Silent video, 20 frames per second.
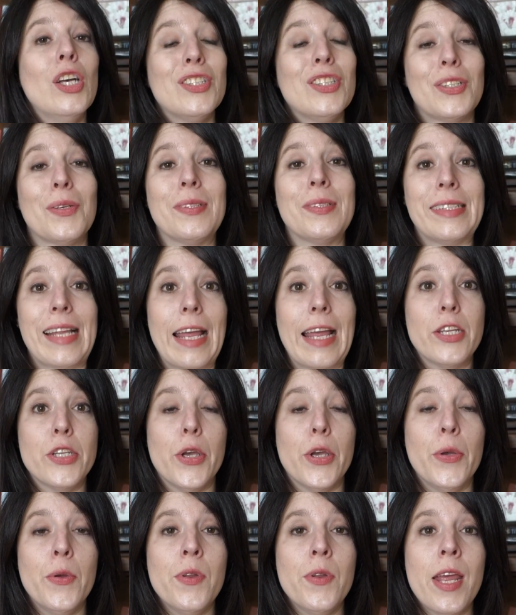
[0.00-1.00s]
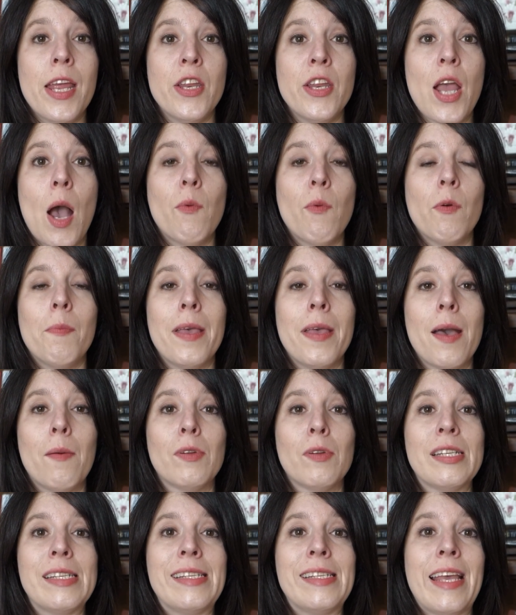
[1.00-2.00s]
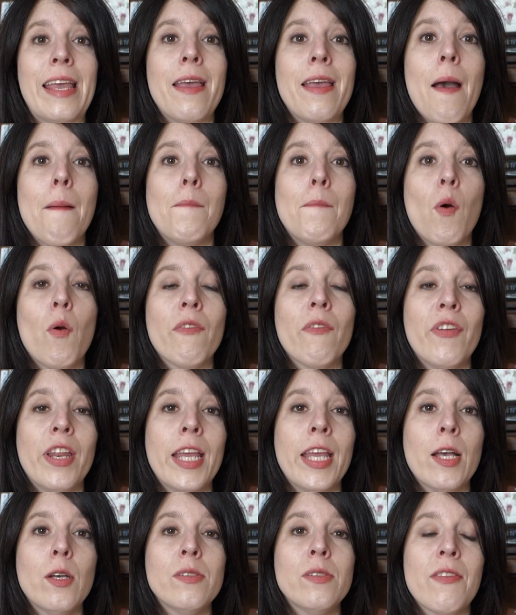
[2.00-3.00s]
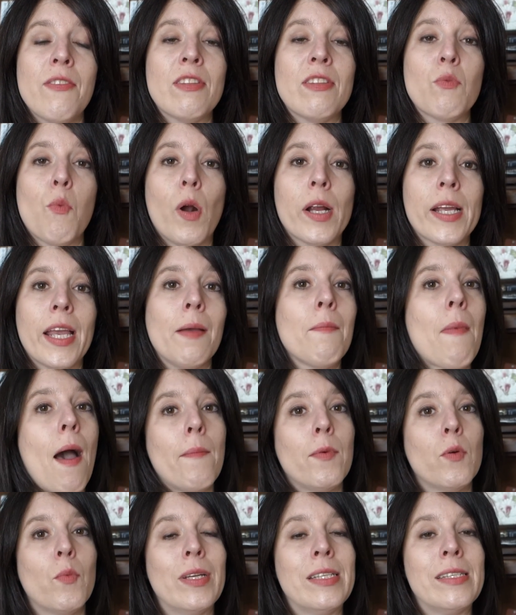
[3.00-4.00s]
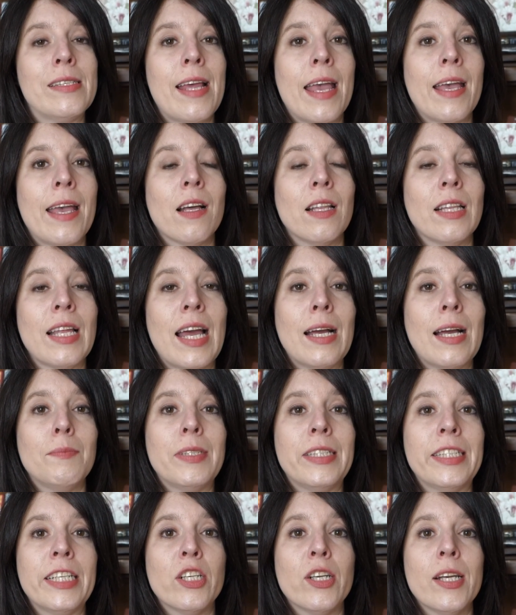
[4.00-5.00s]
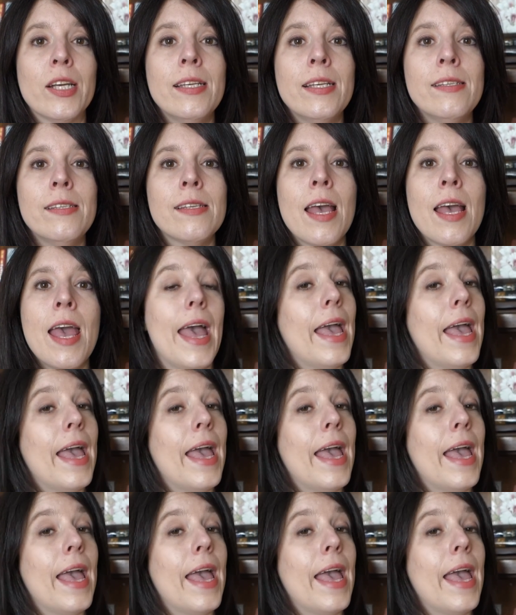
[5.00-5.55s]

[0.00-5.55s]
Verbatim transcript: So stay tuned, and y'all will be able to see more videos in this Working Mama Wednesday collab series.